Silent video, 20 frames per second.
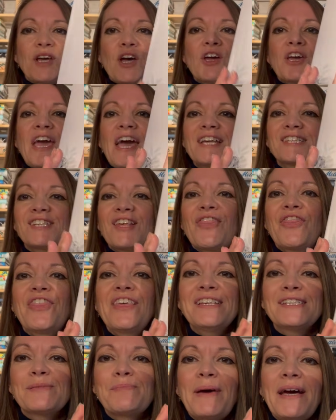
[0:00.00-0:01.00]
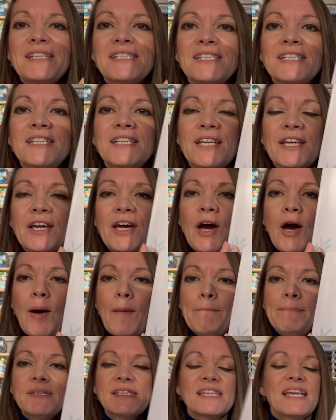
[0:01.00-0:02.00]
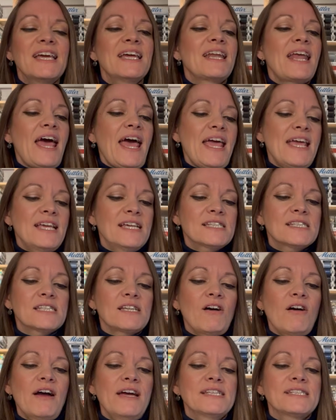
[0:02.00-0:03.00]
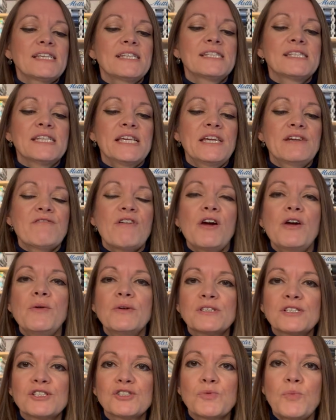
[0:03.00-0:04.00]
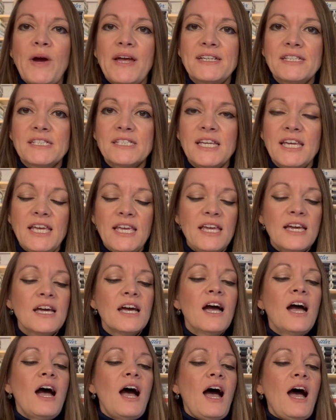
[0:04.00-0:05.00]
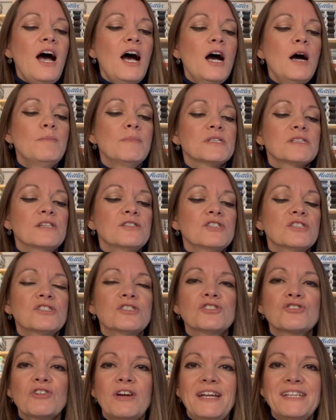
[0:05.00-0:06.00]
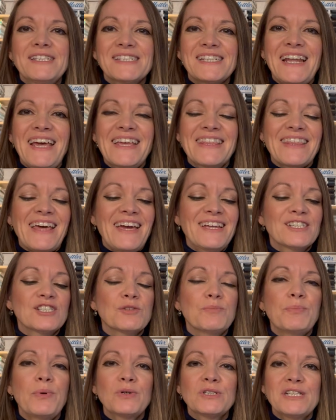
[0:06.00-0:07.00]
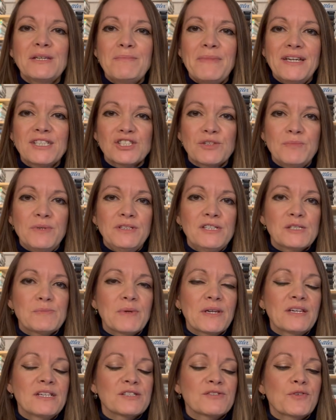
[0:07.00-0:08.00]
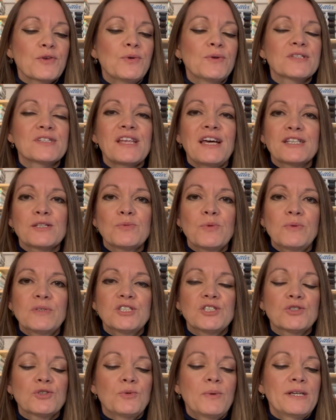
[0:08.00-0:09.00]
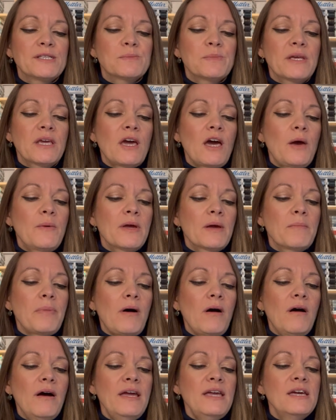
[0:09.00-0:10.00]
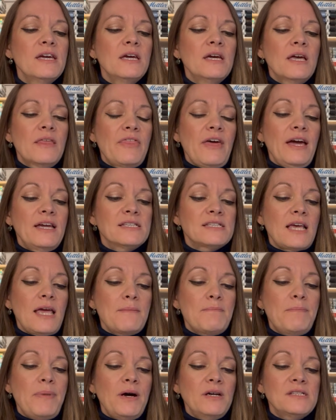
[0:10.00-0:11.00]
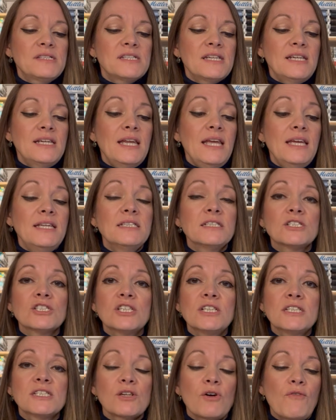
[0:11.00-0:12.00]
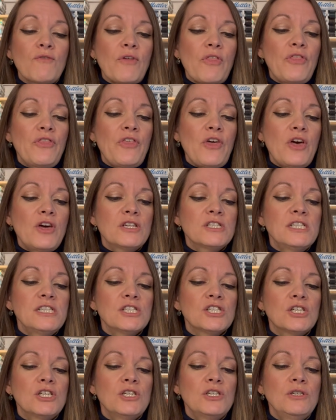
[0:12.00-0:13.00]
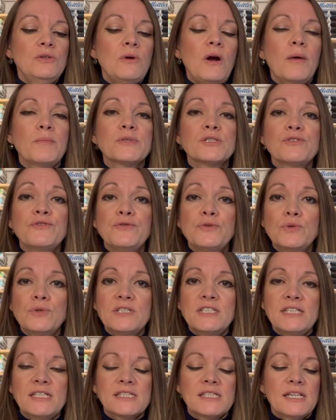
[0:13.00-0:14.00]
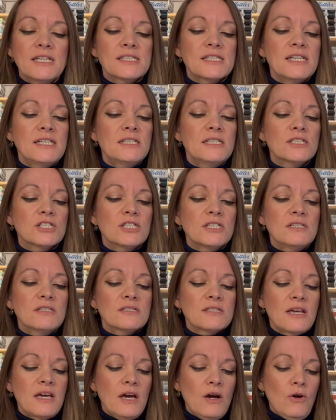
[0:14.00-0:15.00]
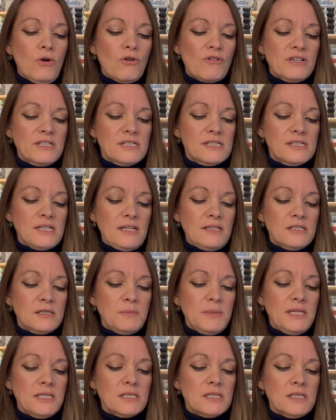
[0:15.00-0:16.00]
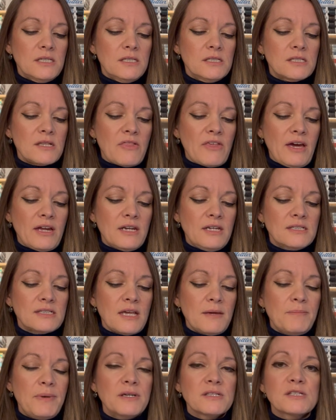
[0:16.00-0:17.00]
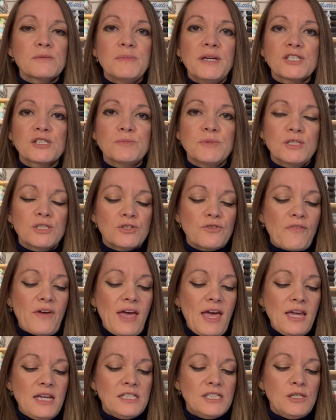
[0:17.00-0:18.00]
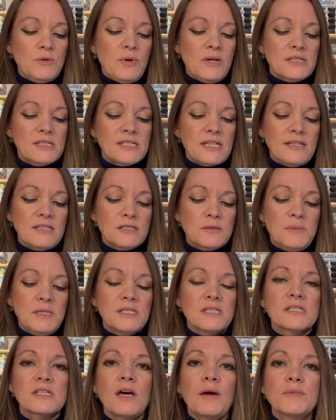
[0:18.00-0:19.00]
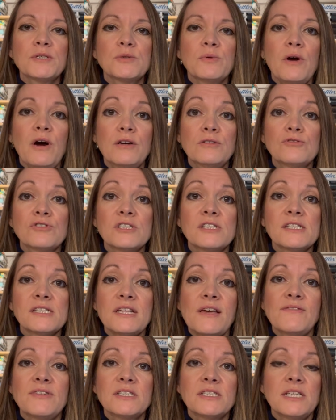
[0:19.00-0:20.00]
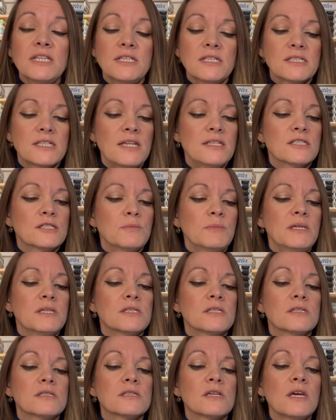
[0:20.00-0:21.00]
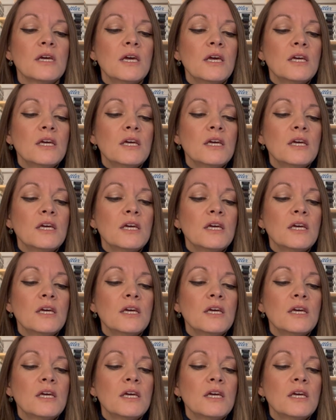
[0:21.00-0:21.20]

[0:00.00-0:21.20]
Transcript: Okay, so this pattern comes in a size 0 to 20. So just to translate that into body measurements, because of course that's what we should always be going by, that is a bust in inches of 32 up to 46 inches, or in centimetres, that is a bust measurement of 81 centimetres up to 117 centimetres.